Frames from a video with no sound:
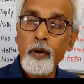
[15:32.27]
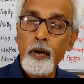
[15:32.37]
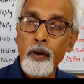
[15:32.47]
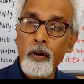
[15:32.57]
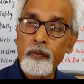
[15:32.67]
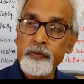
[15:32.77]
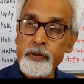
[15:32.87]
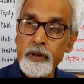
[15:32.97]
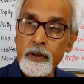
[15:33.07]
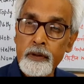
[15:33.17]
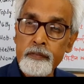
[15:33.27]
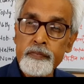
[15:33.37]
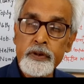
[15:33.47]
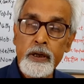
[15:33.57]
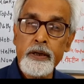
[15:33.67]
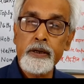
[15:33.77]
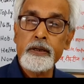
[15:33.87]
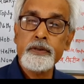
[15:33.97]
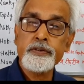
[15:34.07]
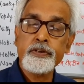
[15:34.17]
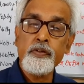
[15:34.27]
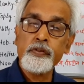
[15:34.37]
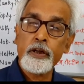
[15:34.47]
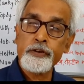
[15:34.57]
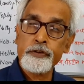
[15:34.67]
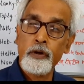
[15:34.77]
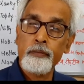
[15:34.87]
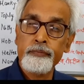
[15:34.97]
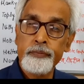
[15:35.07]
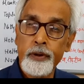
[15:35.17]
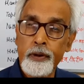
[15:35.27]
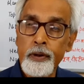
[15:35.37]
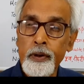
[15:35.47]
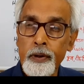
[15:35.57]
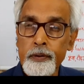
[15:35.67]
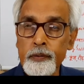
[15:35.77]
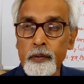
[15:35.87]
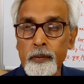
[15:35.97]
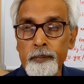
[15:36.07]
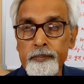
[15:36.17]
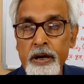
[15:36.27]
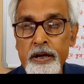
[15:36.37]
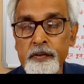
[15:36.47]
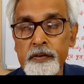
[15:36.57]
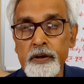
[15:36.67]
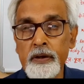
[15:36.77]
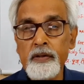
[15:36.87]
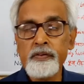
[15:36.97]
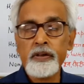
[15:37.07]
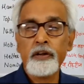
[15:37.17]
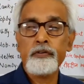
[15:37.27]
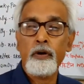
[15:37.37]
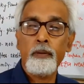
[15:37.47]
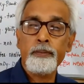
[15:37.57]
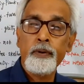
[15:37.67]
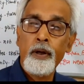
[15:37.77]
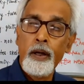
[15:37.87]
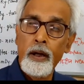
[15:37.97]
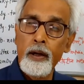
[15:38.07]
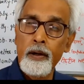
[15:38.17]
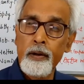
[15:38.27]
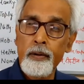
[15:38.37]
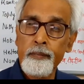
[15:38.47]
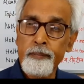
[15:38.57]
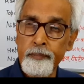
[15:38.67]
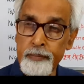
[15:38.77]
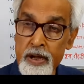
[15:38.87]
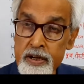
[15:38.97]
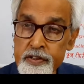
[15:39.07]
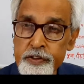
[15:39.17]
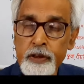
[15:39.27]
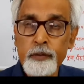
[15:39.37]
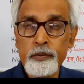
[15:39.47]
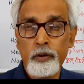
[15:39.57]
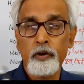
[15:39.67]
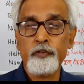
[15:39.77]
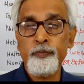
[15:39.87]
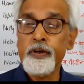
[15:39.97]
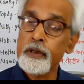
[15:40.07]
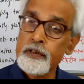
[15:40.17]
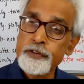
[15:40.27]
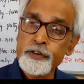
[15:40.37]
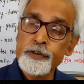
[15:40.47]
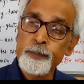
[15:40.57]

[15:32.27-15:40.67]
oxygen cylinders, in search of medicine, in search of beds in good hospitals.